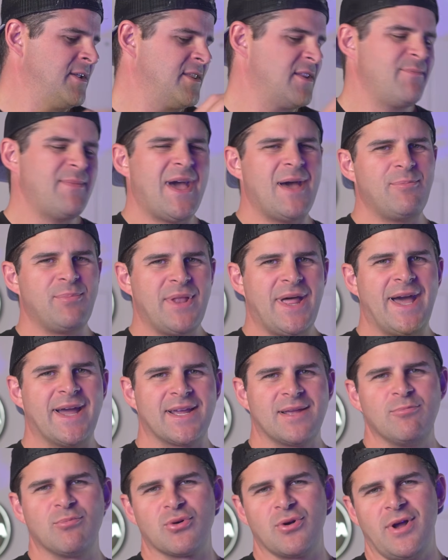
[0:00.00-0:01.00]
The matte
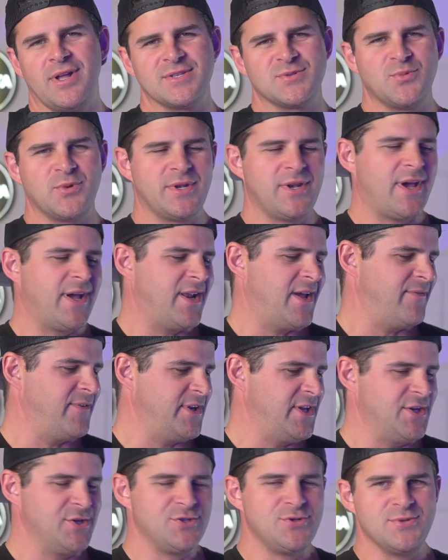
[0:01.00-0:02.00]
black and bronze would not have
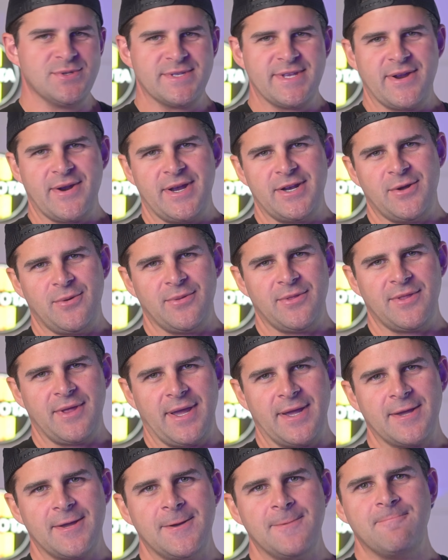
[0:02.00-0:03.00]
any issues there, I don't
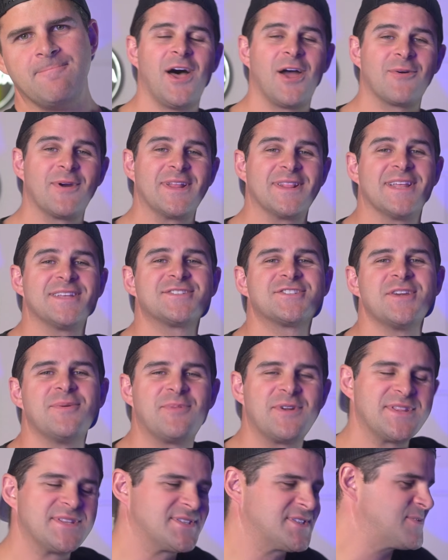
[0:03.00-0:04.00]
think. All right, let's
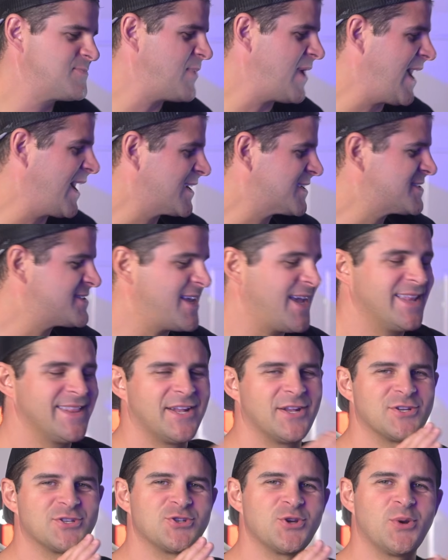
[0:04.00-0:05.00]
jump into the specs and
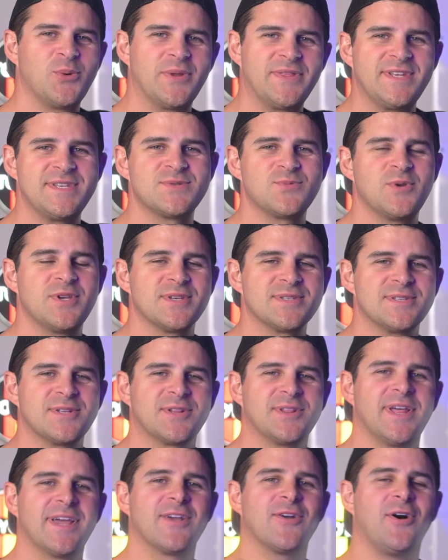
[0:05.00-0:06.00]
then I'll show you what these wheels
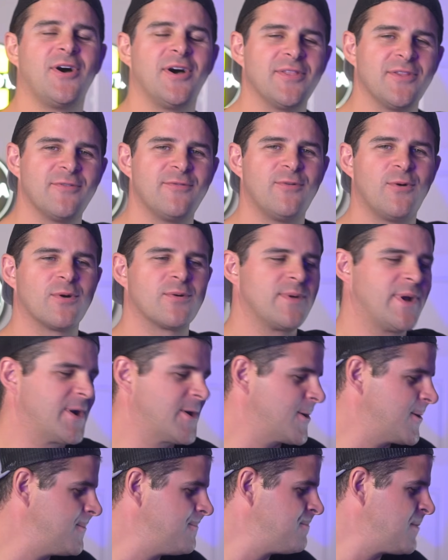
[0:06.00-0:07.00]
look like on the
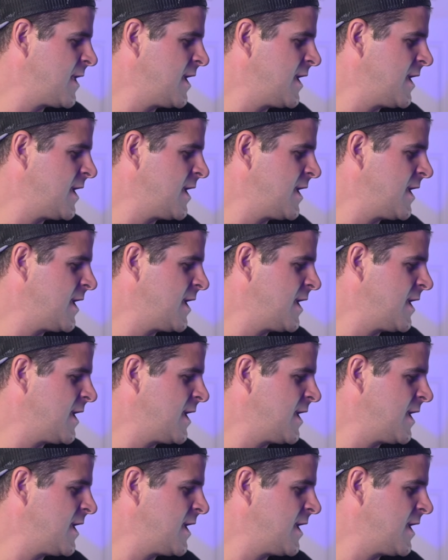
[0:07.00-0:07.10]
4Runner.